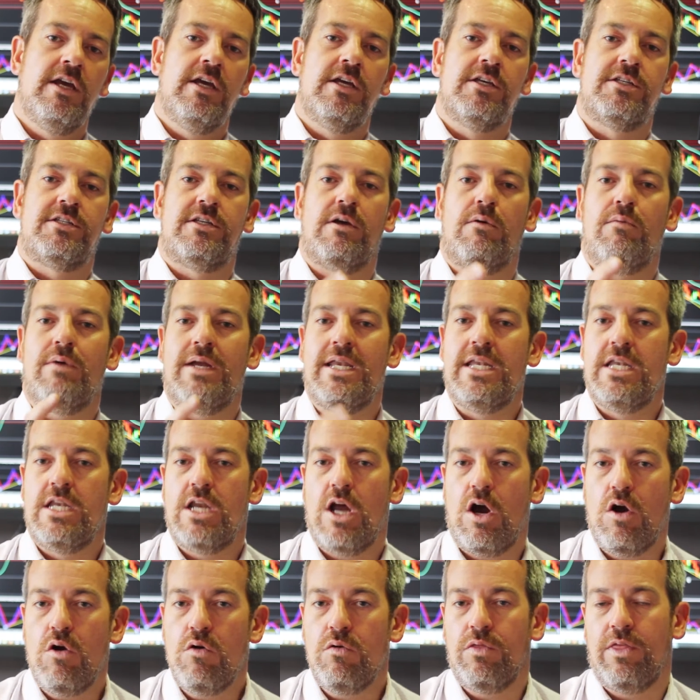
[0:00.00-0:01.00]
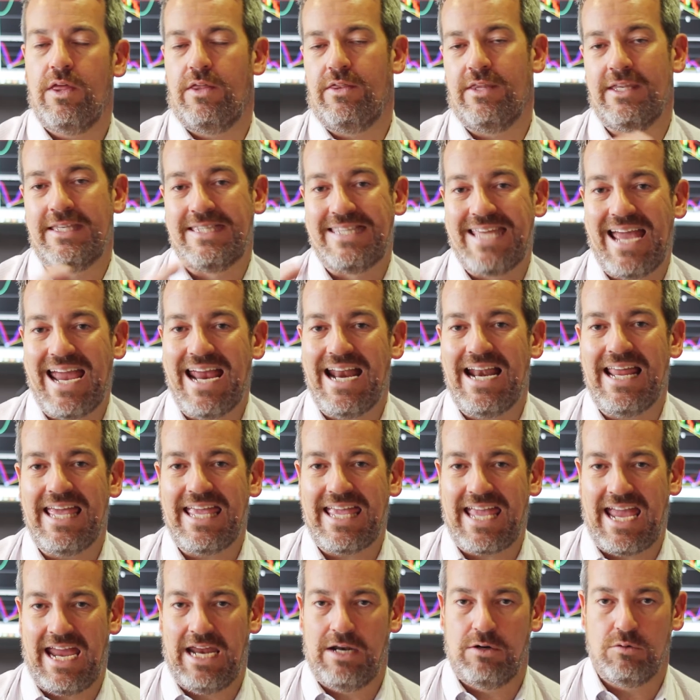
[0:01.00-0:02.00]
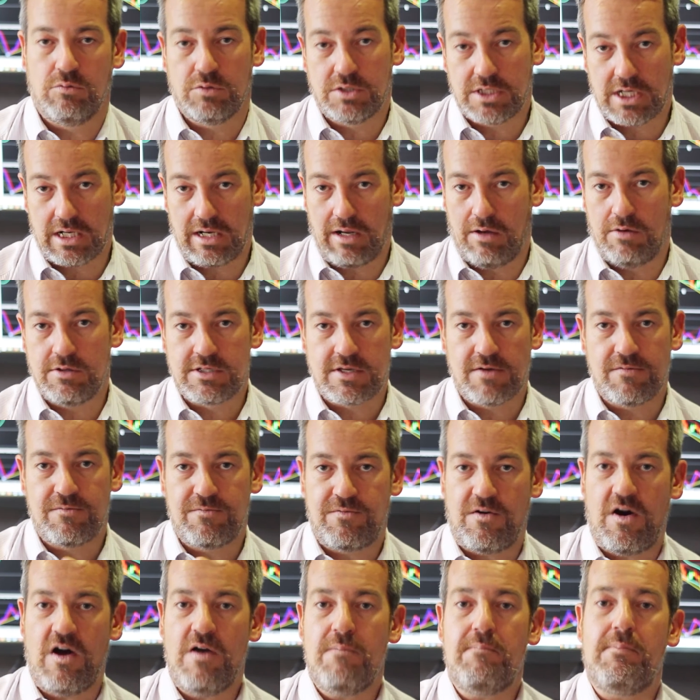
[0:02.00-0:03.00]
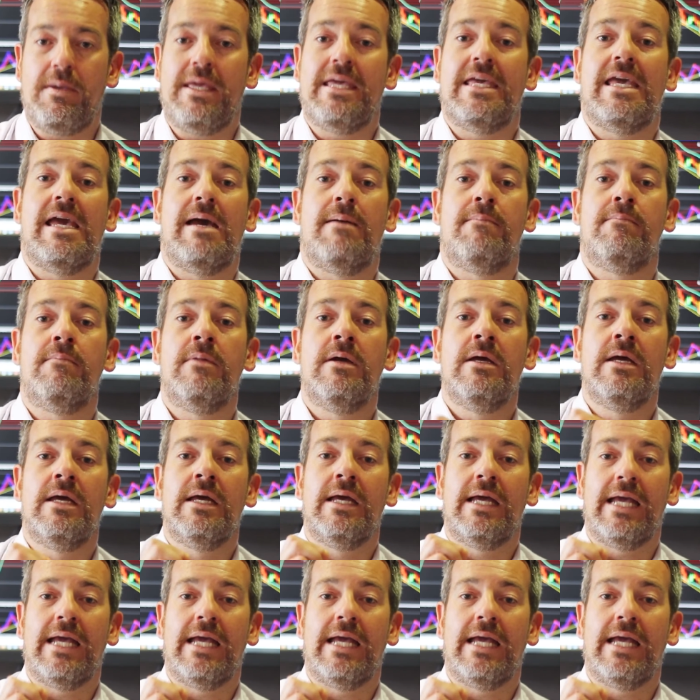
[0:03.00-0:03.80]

So we know that the daily candles close at 5 p.m.